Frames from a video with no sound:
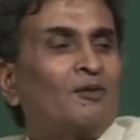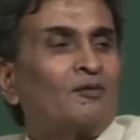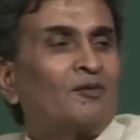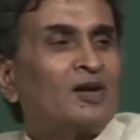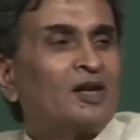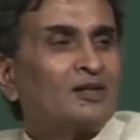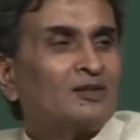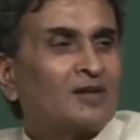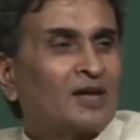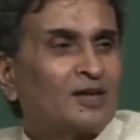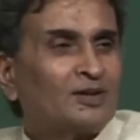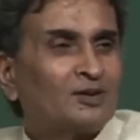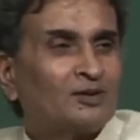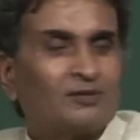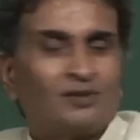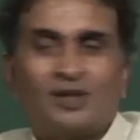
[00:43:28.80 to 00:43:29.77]
various
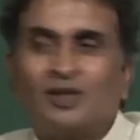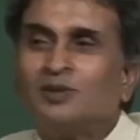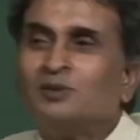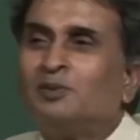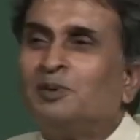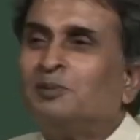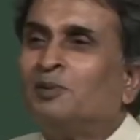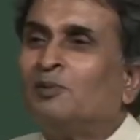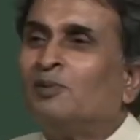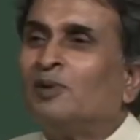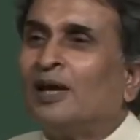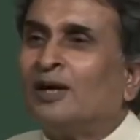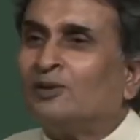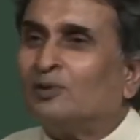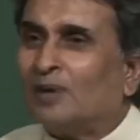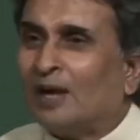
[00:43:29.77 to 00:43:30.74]
kinds of things people would
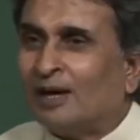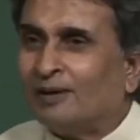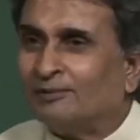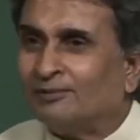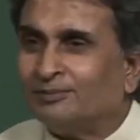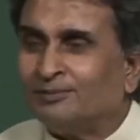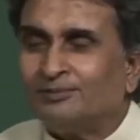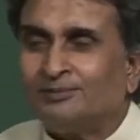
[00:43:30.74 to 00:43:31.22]
like to have,